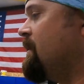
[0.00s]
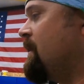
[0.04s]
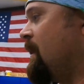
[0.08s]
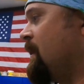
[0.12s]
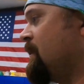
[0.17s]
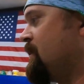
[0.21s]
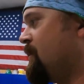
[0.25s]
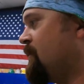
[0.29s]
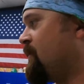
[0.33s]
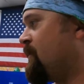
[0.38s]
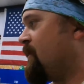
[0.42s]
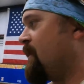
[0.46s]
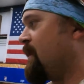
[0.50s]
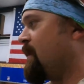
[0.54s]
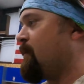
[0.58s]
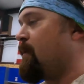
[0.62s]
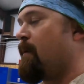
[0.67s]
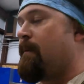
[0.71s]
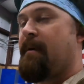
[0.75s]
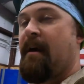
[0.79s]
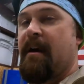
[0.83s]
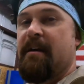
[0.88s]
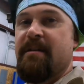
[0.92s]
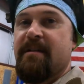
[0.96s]
I do think
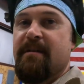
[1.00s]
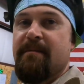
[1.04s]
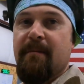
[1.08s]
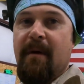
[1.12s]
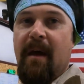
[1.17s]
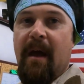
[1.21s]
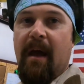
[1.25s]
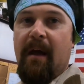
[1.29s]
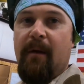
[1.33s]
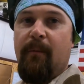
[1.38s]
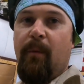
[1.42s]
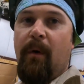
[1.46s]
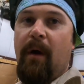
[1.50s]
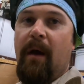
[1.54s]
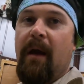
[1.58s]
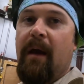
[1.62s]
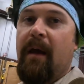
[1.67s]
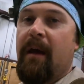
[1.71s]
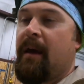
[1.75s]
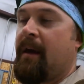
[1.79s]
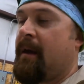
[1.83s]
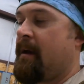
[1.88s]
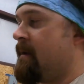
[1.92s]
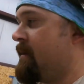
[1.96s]
we made some
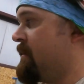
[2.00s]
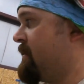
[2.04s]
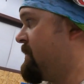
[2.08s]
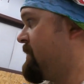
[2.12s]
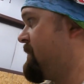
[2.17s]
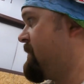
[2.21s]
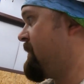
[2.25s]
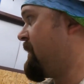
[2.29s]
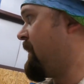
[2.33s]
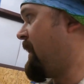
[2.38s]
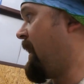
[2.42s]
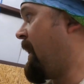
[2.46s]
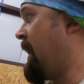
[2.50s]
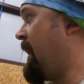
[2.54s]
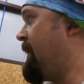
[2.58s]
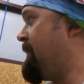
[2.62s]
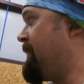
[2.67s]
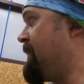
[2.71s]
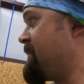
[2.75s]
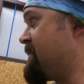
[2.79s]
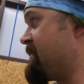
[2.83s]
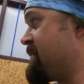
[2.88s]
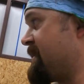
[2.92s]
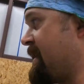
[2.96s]
headway,
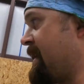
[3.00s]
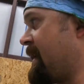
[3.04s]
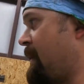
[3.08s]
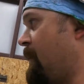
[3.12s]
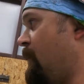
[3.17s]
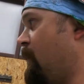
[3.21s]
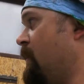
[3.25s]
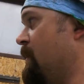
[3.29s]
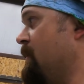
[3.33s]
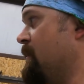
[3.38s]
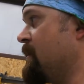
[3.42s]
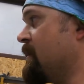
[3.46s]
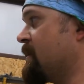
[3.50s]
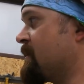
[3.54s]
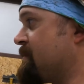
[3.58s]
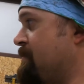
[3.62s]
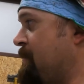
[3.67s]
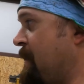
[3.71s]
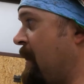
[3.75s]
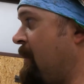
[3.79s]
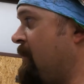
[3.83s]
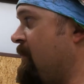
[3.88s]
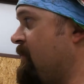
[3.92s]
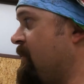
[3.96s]
and the second one looks
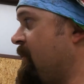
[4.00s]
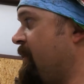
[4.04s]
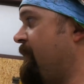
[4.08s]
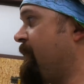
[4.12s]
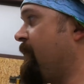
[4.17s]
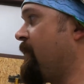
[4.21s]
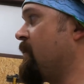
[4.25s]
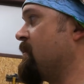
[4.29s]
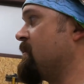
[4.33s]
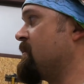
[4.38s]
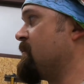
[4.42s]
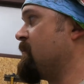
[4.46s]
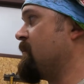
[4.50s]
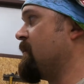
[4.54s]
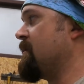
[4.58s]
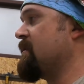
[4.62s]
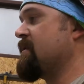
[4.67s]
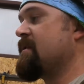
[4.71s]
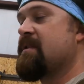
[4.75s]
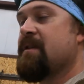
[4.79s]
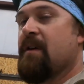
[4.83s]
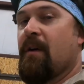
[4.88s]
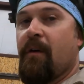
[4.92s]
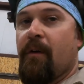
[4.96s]
better than the first
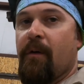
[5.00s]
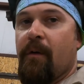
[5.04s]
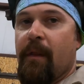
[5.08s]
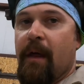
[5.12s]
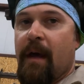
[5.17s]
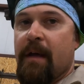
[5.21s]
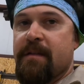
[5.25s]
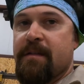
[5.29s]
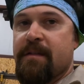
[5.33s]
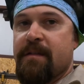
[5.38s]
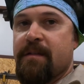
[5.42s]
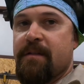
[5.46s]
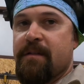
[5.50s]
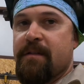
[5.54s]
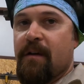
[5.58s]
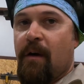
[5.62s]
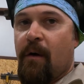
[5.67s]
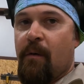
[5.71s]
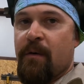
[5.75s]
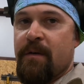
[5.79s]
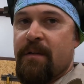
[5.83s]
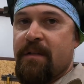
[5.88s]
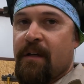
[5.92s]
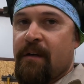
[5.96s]
one, so that's
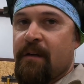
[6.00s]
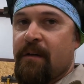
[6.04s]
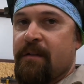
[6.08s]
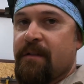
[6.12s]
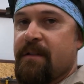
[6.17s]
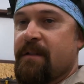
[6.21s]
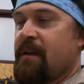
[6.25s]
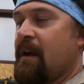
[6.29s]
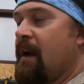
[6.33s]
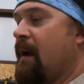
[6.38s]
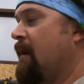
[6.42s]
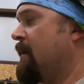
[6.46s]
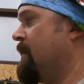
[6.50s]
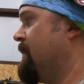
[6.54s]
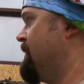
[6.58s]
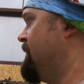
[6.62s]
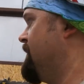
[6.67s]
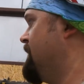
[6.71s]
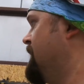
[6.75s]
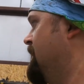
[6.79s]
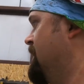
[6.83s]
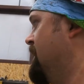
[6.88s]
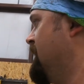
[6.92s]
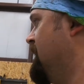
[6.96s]
always a good sign.
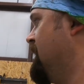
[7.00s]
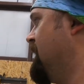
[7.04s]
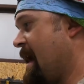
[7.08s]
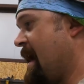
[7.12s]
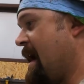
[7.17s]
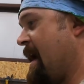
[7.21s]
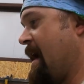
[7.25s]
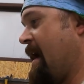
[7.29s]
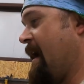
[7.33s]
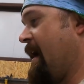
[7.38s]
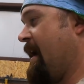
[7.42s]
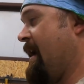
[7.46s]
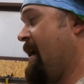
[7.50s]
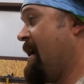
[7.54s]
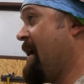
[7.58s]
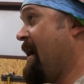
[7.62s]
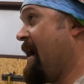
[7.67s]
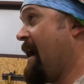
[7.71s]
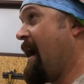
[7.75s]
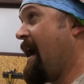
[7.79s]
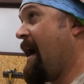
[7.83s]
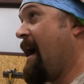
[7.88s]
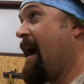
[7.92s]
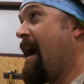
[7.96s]

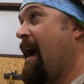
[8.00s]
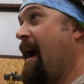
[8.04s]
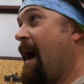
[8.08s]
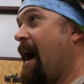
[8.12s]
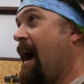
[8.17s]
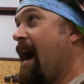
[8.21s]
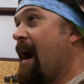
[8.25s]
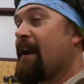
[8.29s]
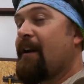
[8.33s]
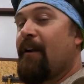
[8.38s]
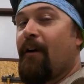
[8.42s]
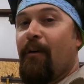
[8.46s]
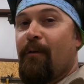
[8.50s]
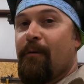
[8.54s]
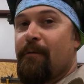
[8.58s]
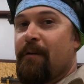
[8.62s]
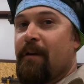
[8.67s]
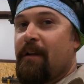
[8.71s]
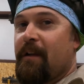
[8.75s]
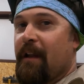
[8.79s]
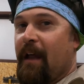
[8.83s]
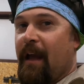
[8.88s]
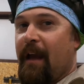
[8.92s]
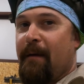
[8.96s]
I don't
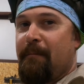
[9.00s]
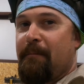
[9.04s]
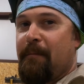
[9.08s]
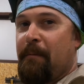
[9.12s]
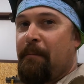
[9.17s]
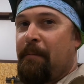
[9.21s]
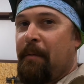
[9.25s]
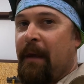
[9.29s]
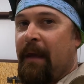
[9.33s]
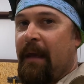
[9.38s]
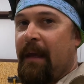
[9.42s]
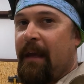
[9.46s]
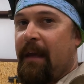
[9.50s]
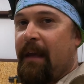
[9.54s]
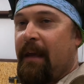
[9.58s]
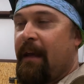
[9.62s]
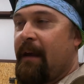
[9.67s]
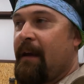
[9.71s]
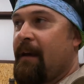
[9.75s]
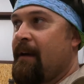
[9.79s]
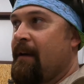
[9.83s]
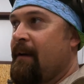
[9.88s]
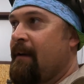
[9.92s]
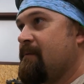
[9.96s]
claim to be
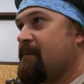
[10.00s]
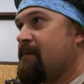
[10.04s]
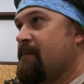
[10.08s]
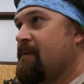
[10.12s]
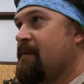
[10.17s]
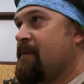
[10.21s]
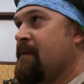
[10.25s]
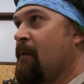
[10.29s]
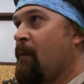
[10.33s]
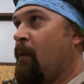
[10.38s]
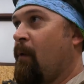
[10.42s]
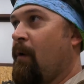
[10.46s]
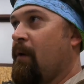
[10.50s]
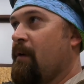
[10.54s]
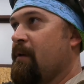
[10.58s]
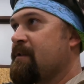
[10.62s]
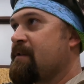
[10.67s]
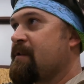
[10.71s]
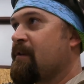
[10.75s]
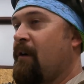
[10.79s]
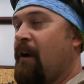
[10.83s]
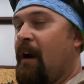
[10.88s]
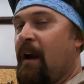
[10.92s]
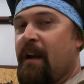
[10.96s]
the
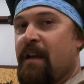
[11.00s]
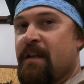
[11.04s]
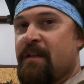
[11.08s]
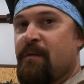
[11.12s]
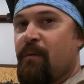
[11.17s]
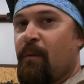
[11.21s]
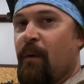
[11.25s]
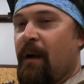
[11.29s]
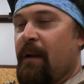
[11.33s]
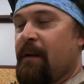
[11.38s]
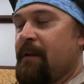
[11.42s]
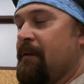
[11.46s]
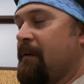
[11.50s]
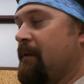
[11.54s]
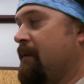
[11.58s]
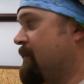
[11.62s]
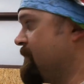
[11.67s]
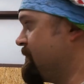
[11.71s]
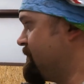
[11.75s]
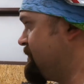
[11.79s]
world's greatest welder,